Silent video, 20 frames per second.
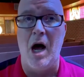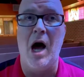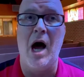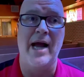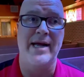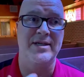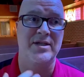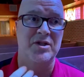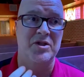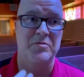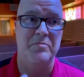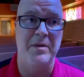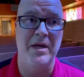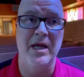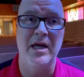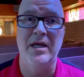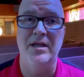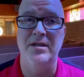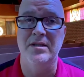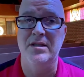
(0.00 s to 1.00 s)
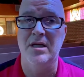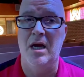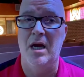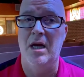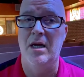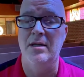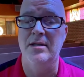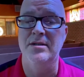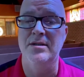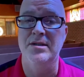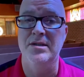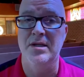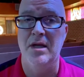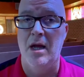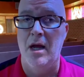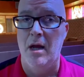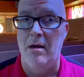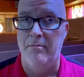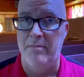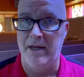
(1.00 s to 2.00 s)
I speak in tongues,
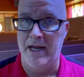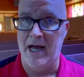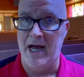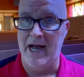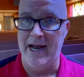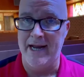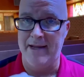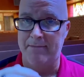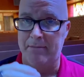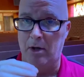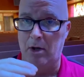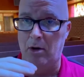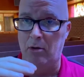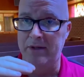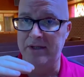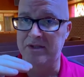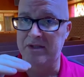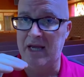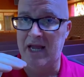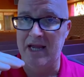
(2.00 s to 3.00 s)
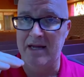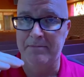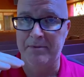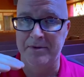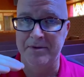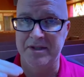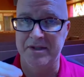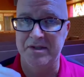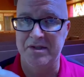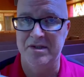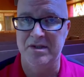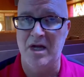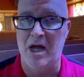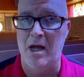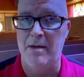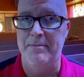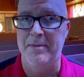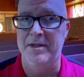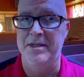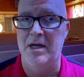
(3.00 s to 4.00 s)
but I am always able to
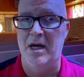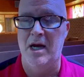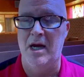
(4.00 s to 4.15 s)
stop it.